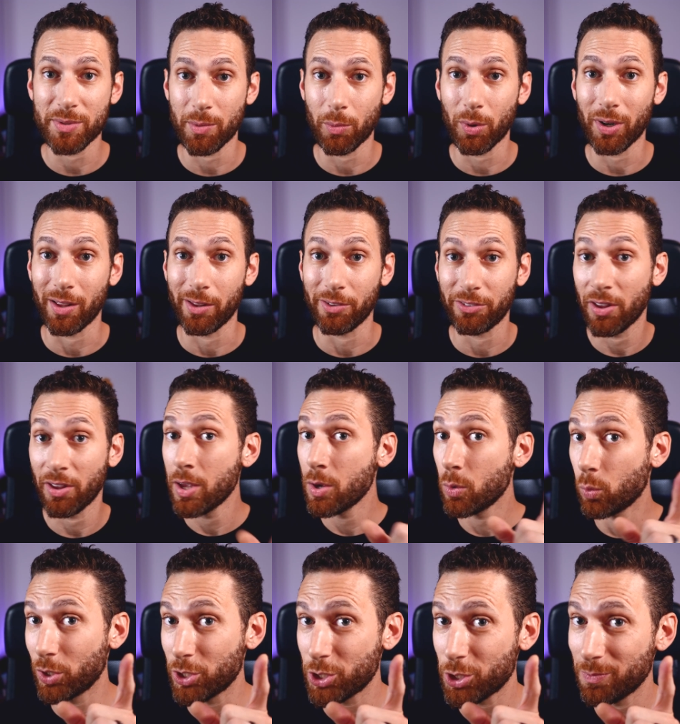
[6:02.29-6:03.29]
someone else,
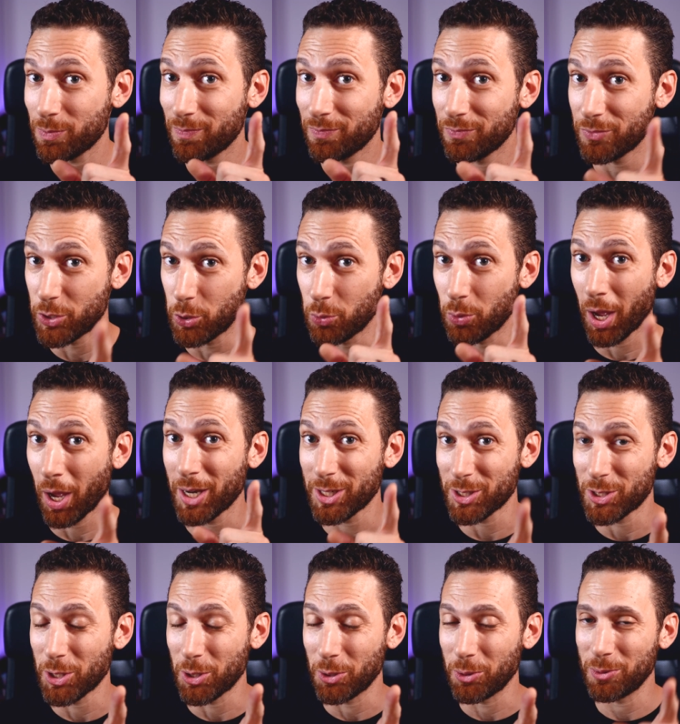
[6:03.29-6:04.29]
which do
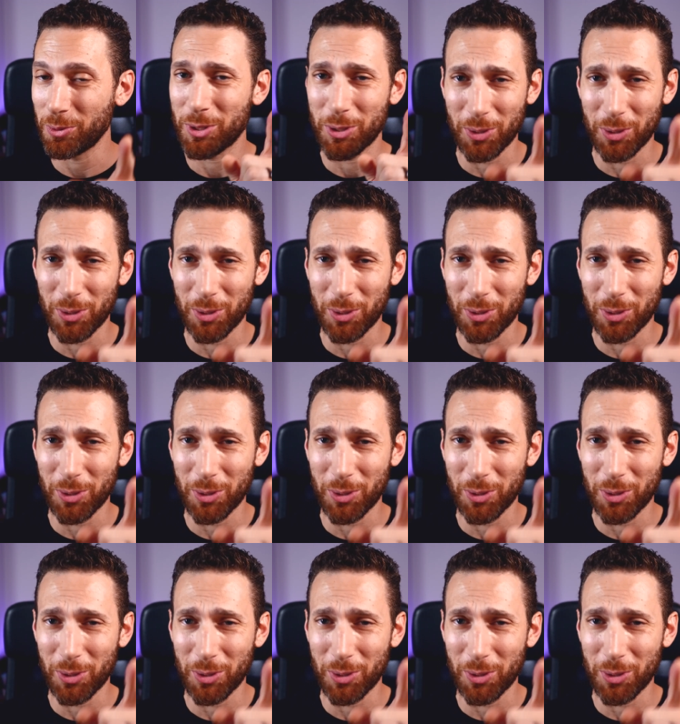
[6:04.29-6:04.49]
not do.